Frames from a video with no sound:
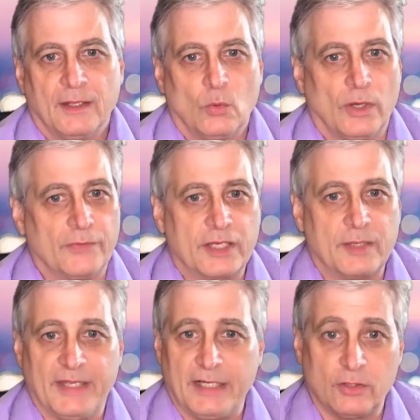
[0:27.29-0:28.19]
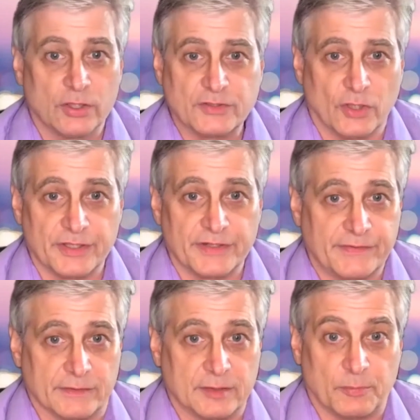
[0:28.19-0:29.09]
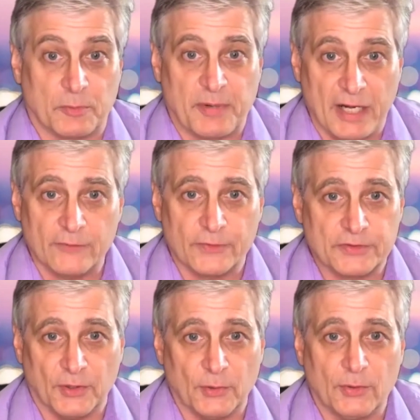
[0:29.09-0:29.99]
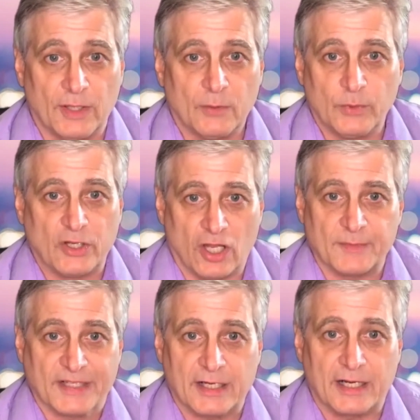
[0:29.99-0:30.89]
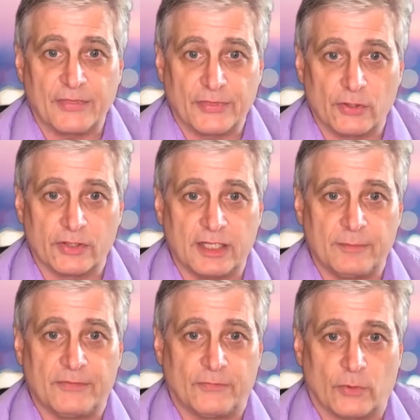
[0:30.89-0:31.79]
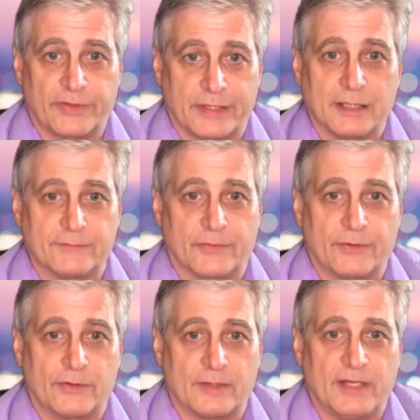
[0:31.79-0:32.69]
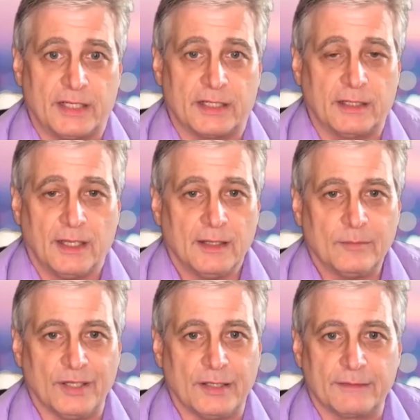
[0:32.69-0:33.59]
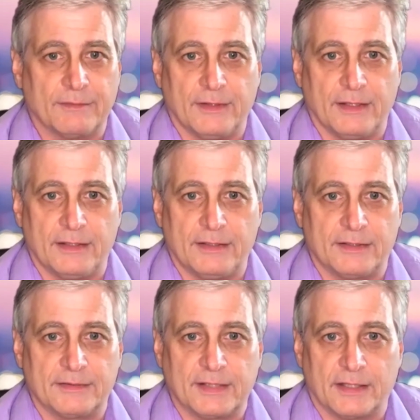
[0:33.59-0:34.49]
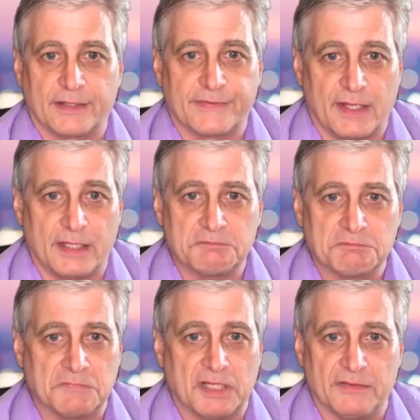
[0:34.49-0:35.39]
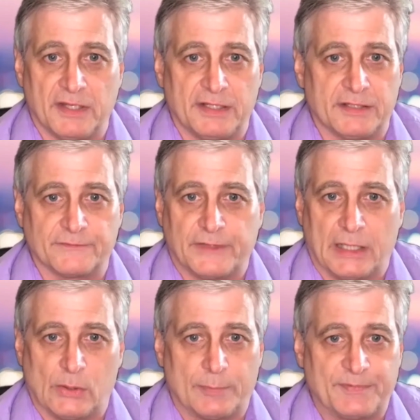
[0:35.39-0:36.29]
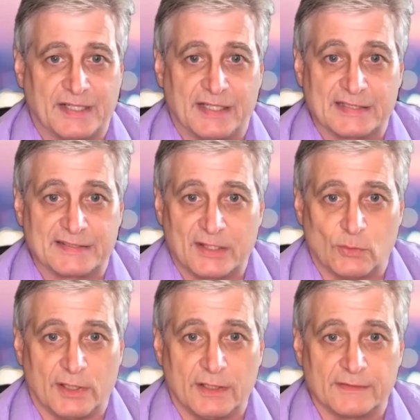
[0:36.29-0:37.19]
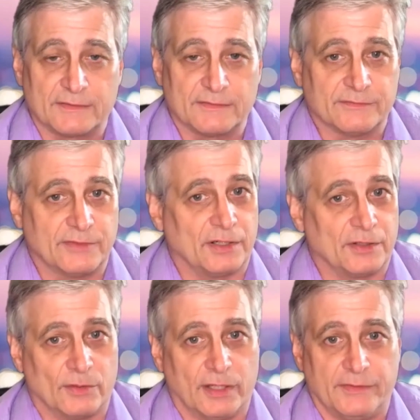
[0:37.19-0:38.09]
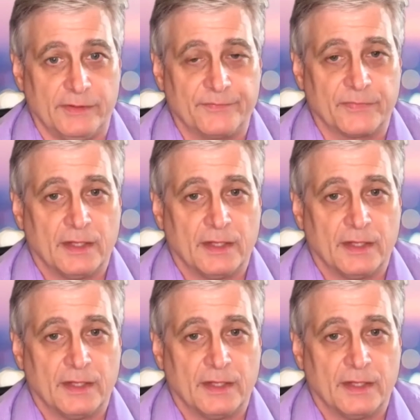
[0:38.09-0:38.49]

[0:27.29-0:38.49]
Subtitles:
Well, the committee could have told us to prepare for two. We called them at 9:30 before the 11:30 meeting, but they didn't tell us then. And they didn't follow up and tell us otherwise. Very crazy.